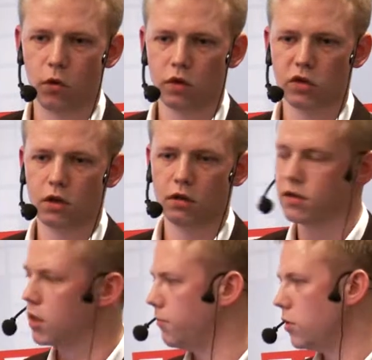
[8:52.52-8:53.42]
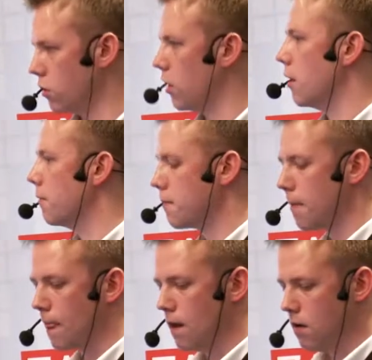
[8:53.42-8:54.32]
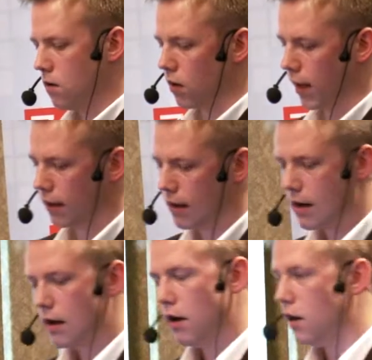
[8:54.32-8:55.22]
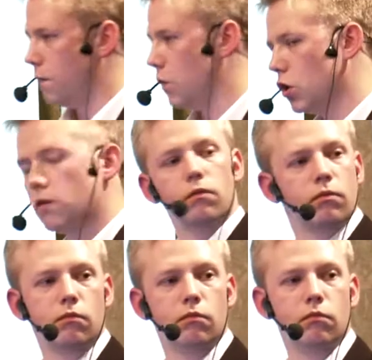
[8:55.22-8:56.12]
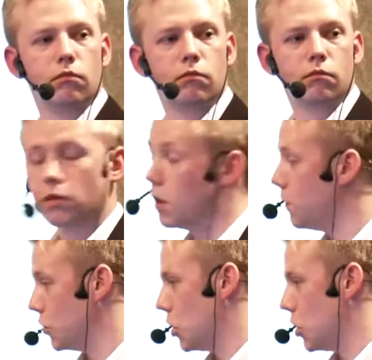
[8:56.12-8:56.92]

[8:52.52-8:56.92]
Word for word: phone consultancy, you're done, right? If you, if you